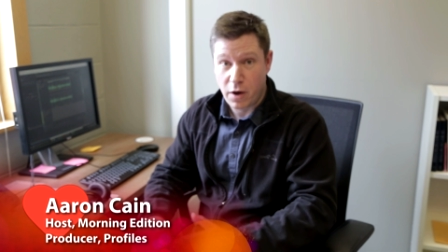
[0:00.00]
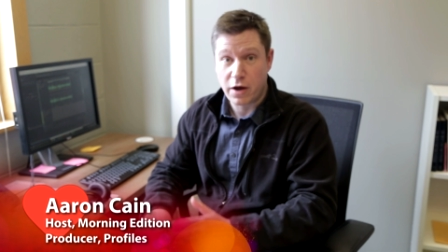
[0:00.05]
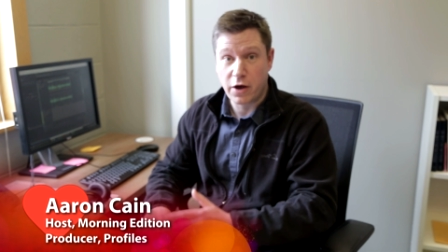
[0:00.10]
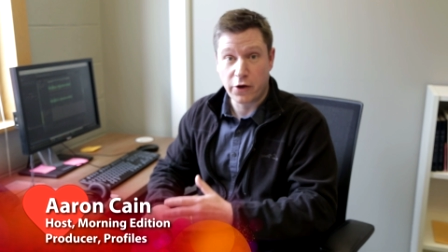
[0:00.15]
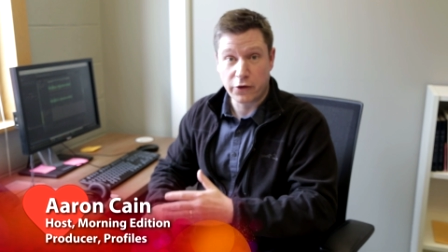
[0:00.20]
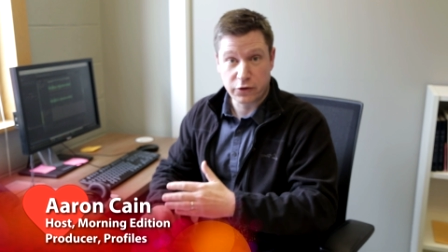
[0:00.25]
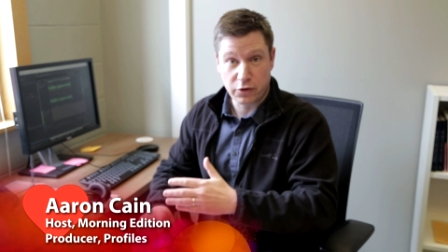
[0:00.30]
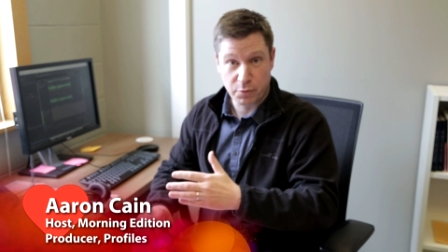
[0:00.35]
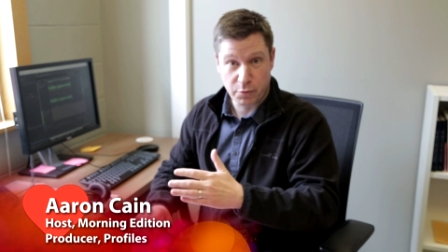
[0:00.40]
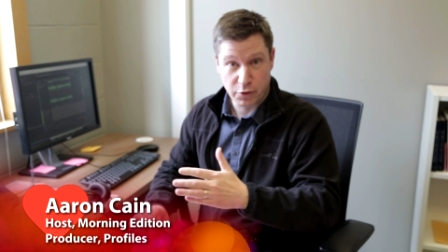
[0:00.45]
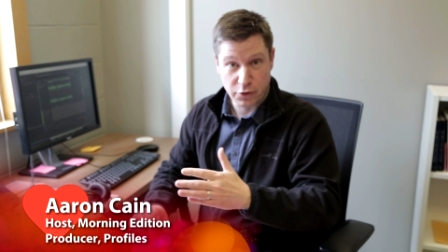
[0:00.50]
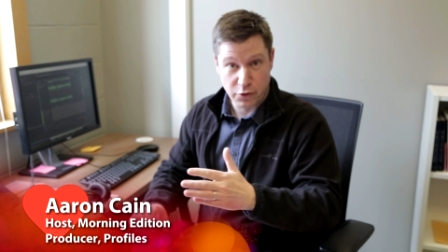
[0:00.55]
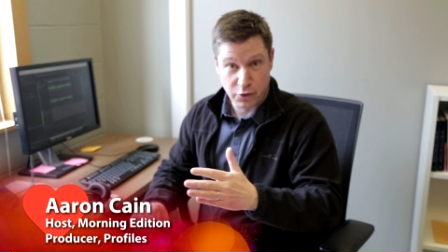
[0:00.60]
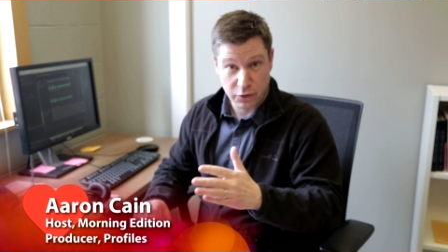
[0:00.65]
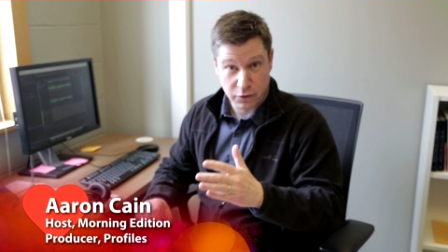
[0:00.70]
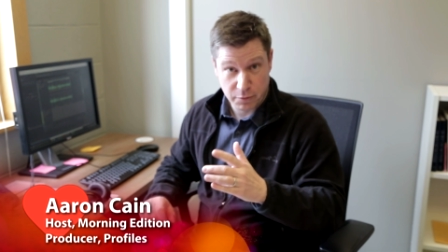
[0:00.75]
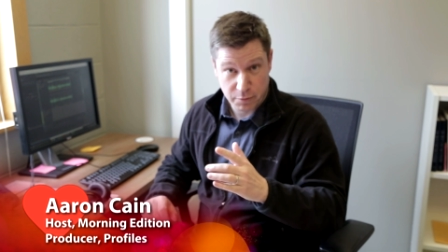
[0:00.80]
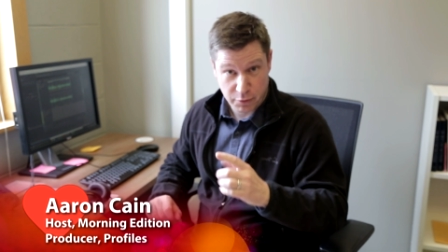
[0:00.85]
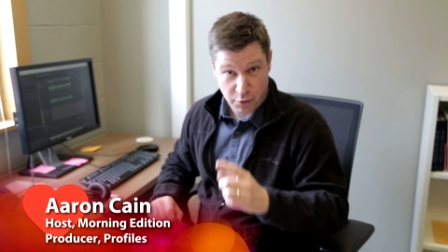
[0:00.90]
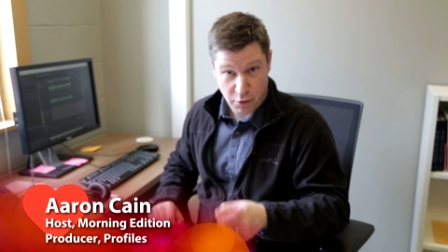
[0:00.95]
I also
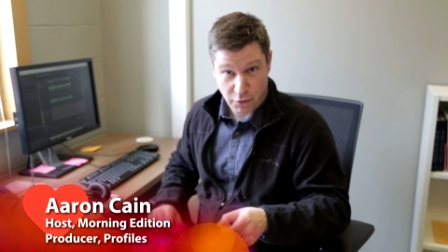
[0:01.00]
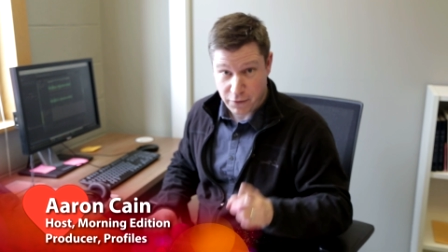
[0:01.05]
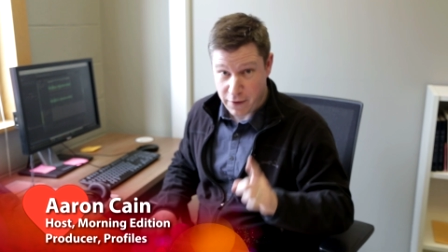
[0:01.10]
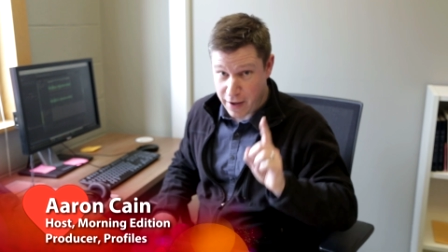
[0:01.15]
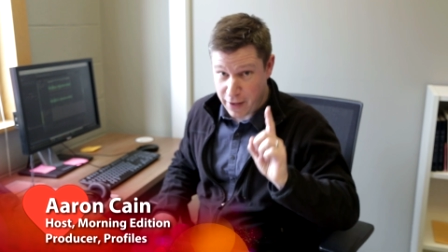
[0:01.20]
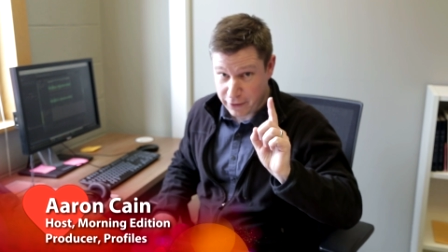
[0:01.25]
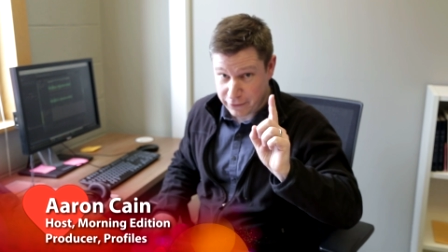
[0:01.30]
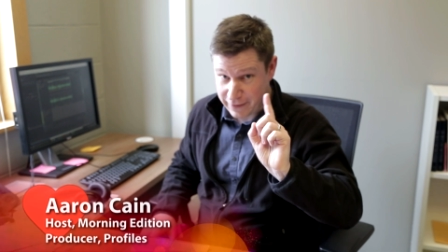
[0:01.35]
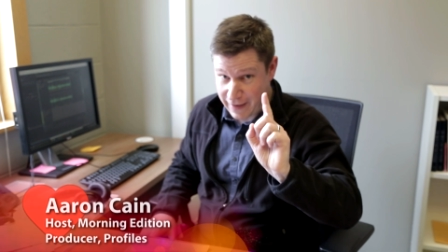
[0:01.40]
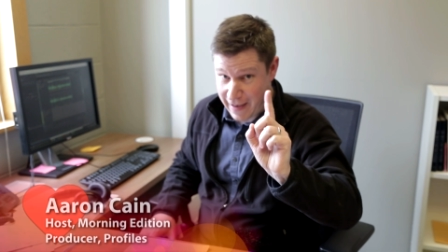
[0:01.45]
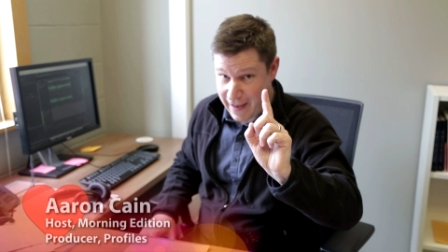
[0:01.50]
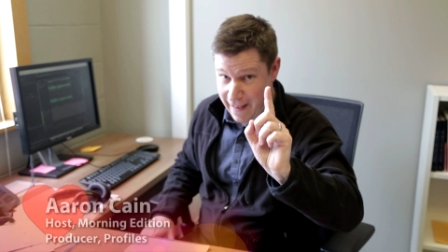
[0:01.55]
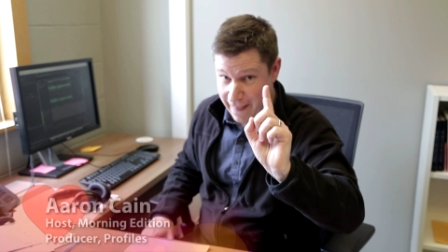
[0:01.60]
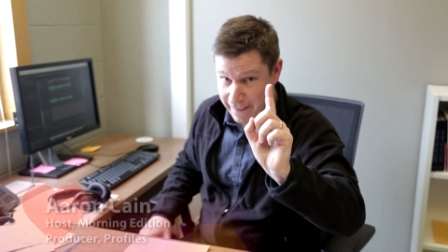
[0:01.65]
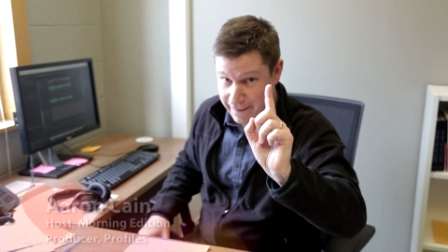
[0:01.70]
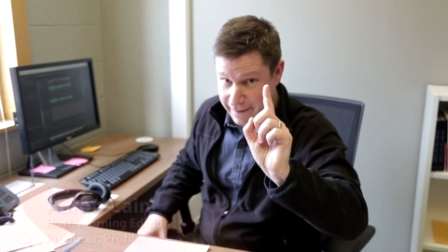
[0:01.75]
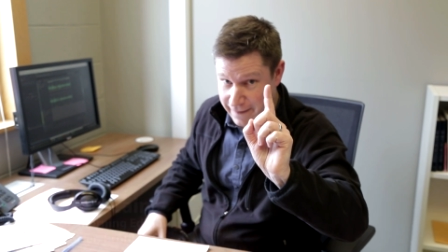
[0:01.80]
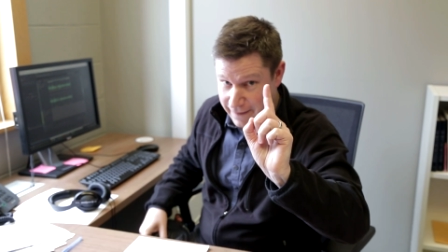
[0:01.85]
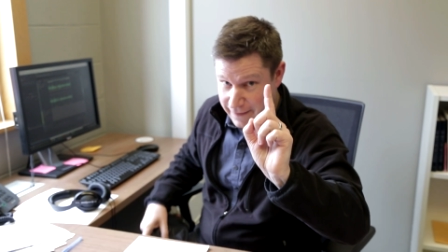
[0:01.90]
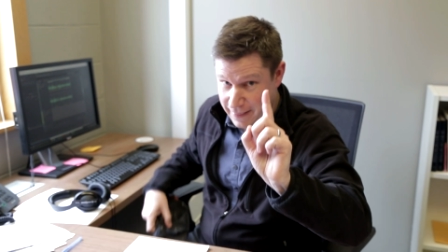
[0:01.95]
produce Profiles
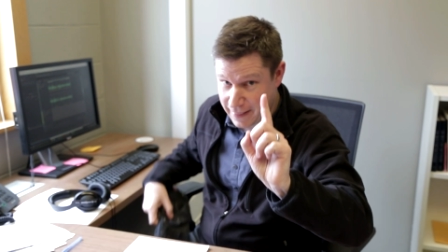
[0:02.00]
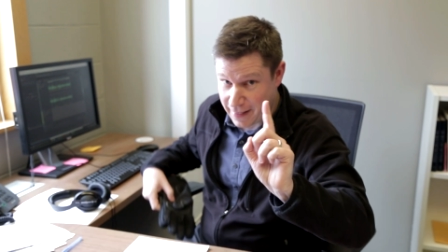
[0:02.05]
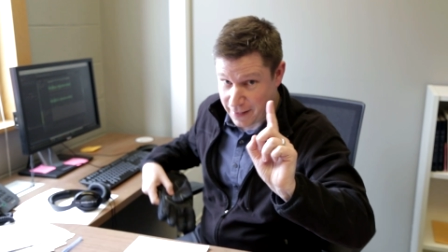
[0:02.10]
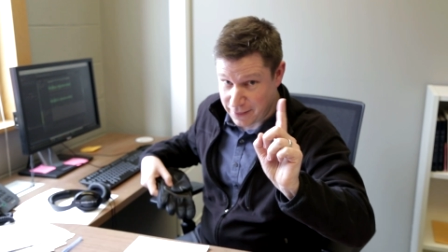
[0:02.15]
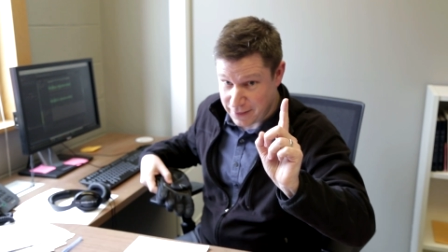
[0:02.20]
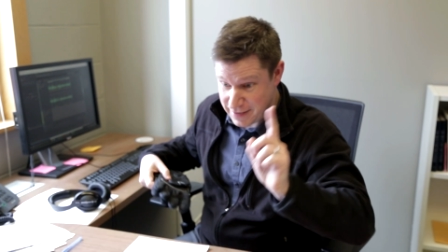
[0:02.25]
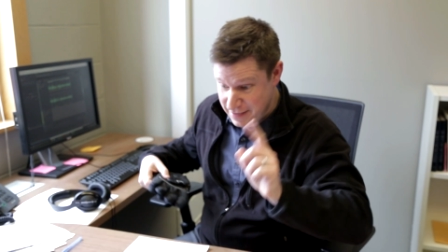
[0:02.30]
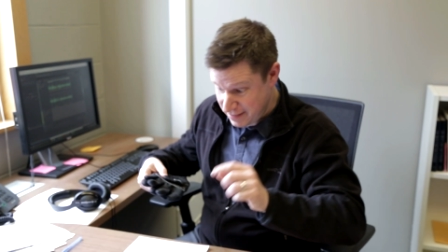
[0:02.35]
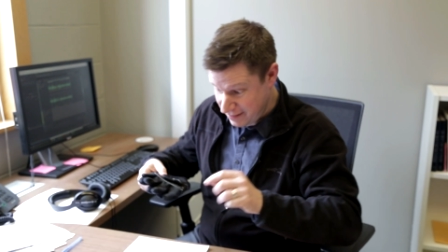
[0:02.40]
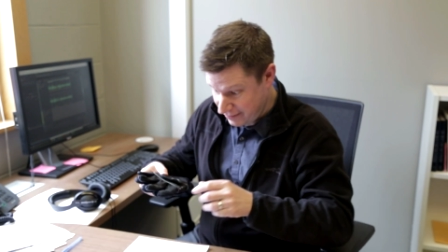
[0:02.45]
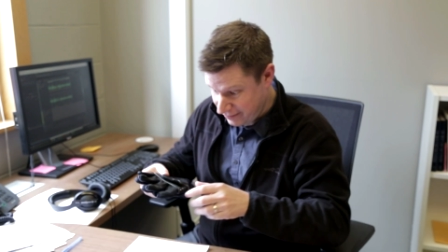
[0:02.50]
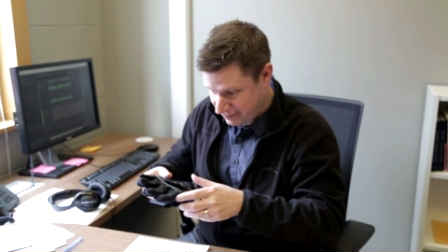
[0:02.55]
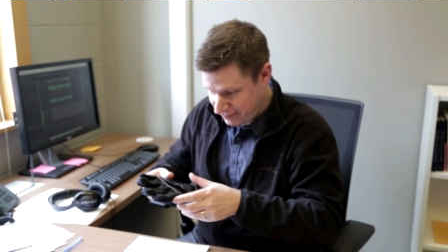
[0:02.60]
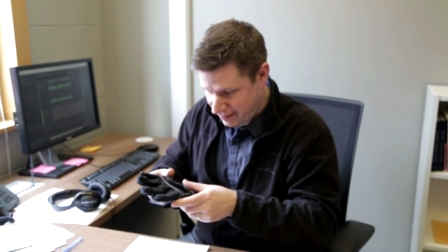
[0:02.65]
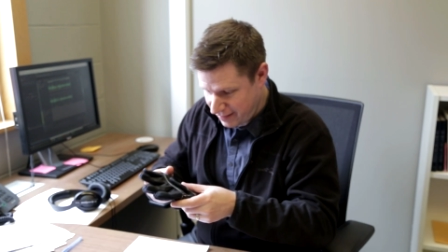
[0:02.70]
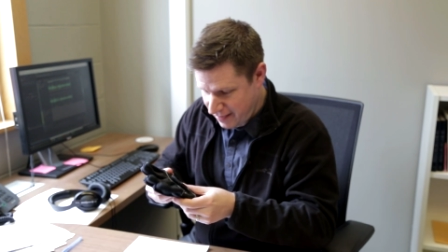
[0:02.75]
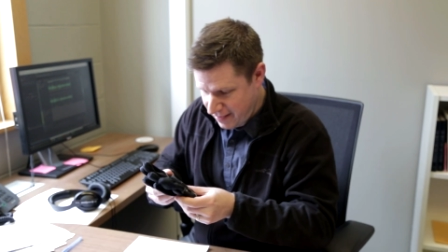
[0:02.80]
and, and these.